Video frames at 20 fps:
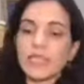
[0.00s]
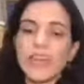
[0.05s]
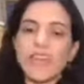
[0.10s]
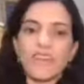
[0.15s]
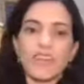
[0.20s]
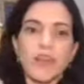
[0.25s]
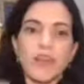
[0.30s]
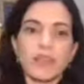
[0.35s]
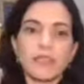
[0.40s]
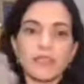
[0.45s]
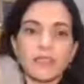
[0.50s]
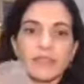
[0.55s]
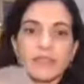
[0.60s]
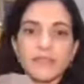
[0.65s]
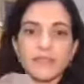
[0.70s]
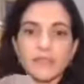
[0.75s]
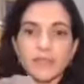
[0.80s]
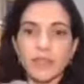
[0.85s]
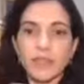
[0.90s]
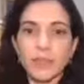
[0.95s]
have lots
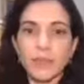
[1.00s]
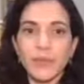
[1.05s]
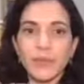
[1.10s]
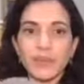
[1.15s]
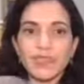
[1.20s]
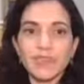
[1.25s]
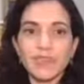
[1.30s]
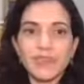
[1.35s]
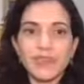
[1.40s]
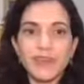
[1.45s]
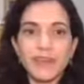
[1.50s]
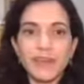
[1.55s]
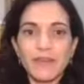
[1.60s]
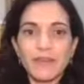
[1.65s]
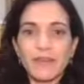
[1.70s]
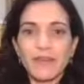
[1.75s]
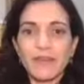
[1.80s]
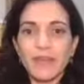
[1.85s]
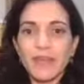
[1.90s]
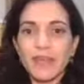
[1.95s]
of little bits
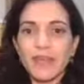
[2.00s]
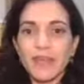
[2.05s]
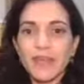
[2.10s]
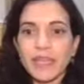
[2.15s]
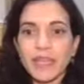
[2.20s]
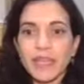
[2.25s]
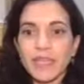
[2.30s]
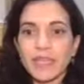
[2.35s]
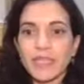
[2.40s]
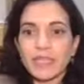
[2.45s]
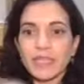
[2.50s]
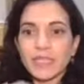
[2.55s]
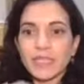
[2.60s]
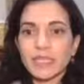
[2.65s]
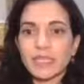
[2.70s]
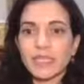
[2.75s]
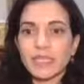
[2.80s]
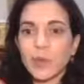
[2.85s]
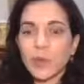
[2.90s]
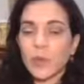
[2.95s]
of
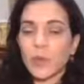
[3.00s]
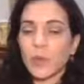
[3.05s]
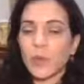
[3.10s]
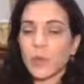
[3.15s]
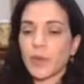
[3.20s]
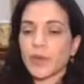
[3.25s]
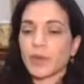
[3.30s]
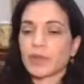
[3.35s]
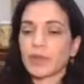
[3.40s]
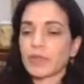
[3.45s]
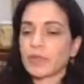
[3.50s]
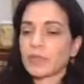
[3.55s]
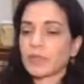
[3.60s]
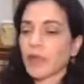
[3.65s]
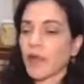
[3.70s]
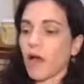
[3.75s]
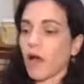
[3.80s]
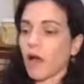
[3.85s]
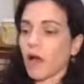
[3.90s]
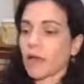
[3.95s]
soap
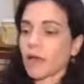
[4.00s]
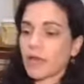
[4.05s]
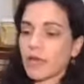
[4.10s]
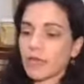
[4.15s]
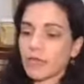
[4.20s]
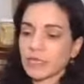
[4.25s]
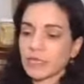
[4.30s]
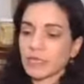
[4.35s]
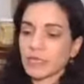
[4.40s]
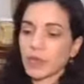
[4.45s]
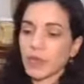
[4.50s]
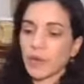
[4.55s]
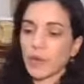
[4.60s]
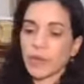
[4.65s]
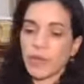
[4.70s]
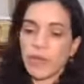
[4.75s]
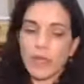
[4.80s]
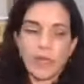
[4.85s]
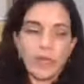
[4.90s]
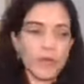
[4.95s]
on it.
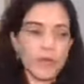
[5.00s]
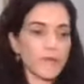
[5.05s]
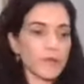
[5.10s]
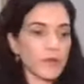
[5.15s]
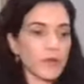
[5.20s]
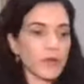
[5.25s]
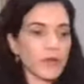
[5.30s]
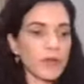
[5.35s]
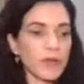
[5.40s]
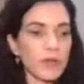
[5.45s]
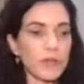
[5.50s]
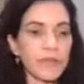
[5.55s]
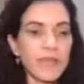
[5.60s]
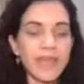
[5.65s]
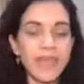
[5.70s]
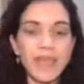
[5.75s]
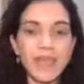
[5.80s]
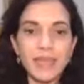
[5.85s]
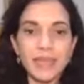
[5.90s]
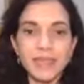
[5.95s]
So if you're going to be
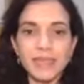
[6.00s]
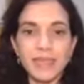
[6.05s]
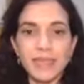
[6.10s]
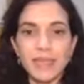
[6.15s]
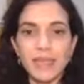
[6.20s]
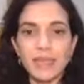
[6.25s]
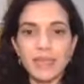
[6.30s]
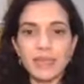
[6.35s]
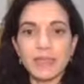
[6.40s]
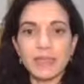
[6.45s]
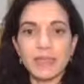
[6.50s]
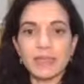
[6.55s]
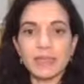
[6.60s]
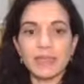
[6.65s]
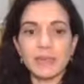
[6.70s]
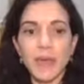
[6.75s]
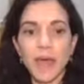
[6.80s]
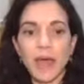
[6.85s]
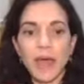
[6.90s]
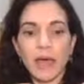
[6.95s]
handling
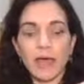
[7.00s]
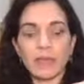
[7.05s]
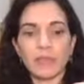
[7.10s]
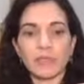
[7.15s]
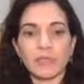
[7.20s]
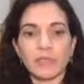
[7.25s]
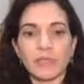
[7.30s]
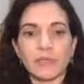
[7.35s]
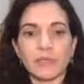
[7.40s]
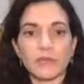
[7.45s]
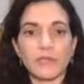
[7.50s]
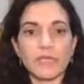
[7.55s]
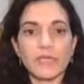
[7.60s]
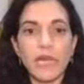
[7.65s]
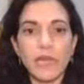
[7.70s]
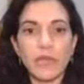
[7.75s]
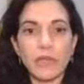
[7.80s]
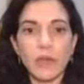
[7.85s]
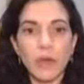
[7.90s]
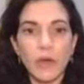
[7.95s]
these bags, these are
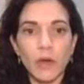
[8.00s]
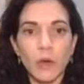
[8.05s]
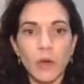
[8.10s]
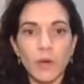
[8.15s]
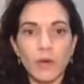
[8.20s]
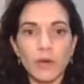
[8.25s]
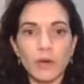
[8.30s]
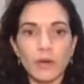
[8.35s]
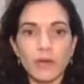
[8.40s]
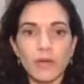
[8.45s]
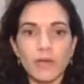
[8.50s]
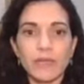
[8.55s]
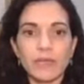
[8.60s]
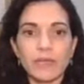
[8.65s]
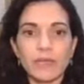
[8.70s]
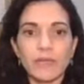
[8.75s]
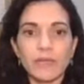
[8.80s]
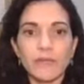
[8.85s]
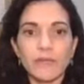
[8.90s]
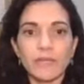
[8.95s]
cello or
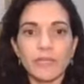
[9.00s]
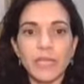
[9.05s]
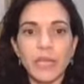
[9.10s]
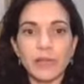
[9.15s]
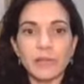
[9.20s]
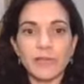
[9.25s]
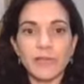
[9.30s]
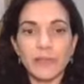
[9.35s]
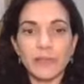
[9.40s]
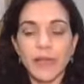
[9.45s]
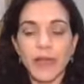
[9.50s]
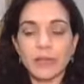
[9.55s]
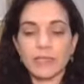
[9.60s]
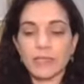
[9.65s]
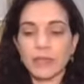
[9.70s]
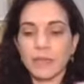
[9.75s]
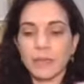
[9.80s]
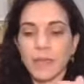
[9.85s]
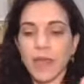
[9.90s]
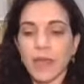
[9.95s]
different types of
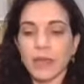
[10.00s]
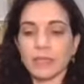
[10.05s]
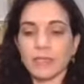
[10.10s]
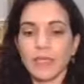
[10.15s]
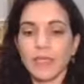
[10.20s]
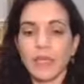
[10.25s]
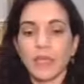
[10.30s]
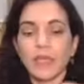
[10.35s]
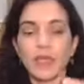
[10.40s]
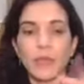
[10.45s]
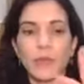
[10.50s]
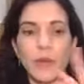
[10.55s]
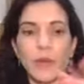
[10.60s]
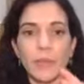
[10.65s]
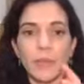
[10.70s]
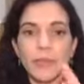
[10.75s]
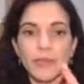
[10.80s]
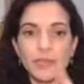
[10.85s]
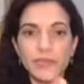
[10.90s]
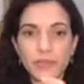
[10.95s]
plastic bags, you want
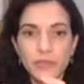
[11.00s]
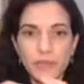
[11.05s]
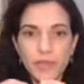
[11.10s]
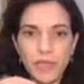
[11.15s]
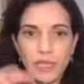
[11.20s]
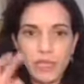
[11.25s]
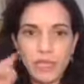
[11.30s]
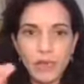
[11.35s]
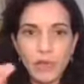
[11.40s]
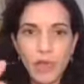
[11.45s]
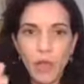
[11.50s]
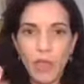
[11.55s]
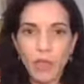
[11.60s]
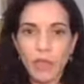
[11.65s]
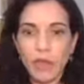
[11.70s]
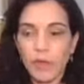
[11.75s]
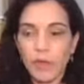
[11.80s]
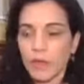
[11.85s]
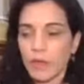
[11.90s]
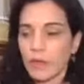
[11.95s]
to make sure to get all
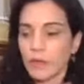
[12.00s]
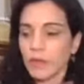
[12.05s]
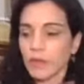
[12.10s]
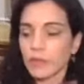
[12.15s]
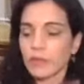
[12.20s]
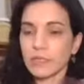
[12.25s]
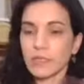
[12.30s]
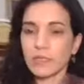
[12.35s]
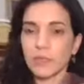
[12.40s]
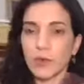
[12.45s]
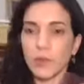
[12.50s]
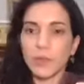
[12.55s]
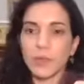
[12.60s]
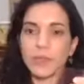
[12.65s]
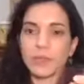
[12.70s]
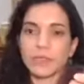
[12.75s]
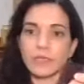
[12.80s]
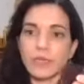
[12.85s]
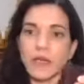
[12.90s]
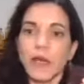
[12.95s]
the soap
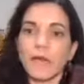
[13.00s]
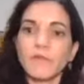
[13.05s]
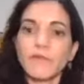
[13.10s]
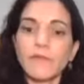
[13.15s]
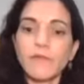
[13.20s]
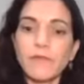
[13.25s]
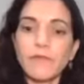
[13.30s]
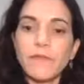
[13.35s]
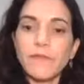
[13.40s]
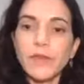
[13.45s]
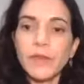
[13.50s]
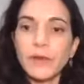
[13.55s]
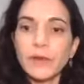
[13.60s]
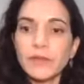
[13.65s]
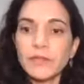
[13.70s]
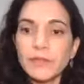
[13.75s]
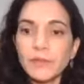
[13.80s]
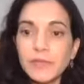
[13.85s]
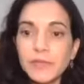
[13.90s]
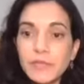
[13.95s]
bits off of your
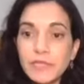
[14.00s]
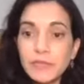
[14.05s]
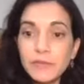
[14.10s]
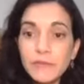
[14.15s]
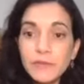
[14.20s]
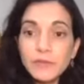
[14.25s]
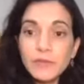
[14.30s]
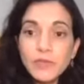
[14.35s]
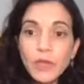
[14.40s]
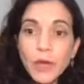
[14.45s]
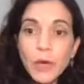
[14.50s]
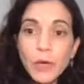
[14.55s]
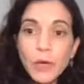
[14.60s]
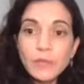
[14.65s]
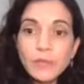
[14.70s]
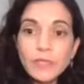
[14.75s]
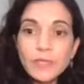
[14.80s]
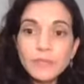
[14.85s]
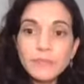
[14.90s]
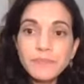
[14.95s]
fingers, because if you
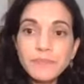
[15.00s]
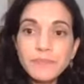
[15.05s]
don't,